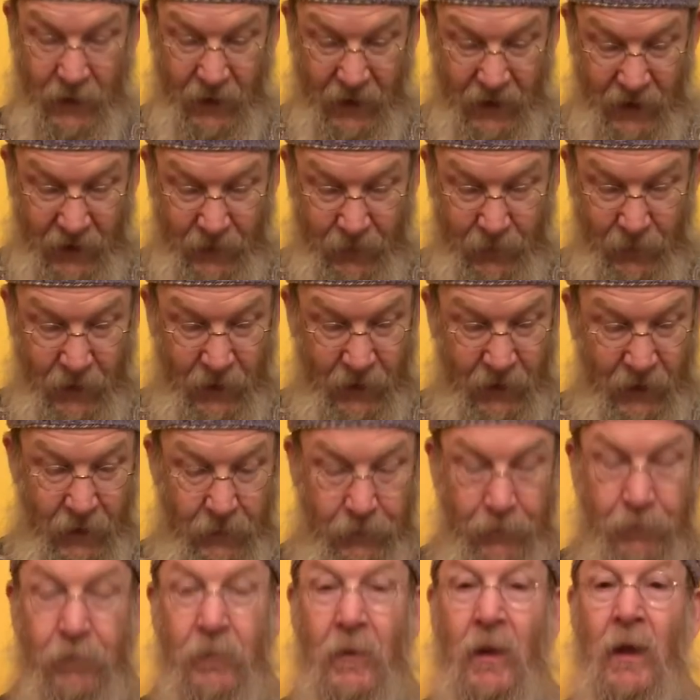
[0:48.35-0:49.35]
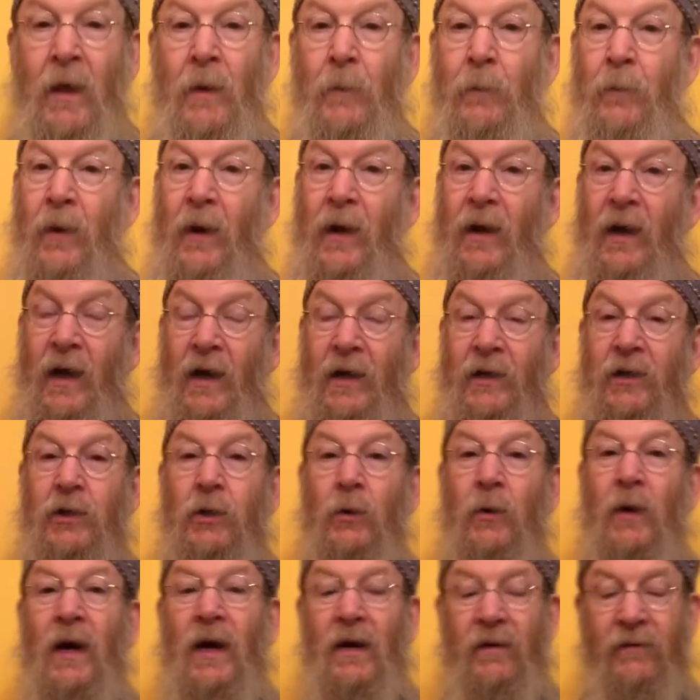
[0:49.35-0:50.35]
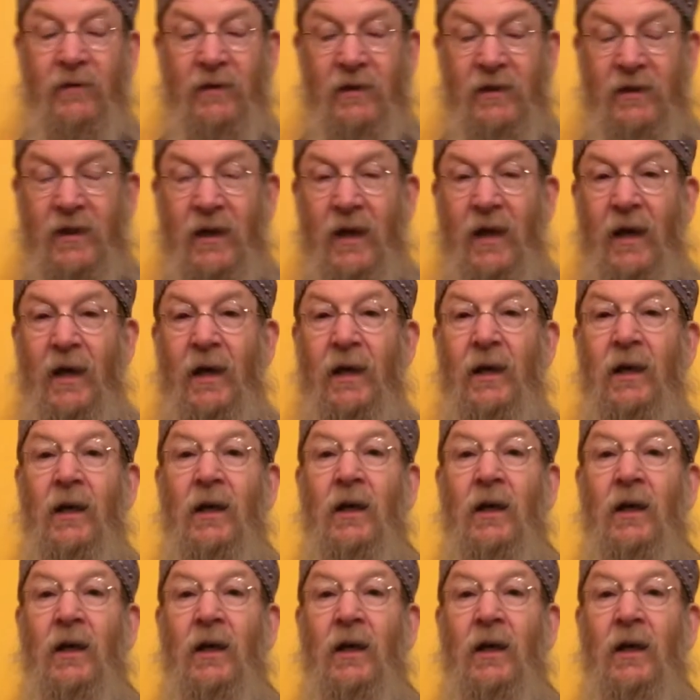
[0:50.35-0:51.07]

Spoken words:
anybody, but I do have to say,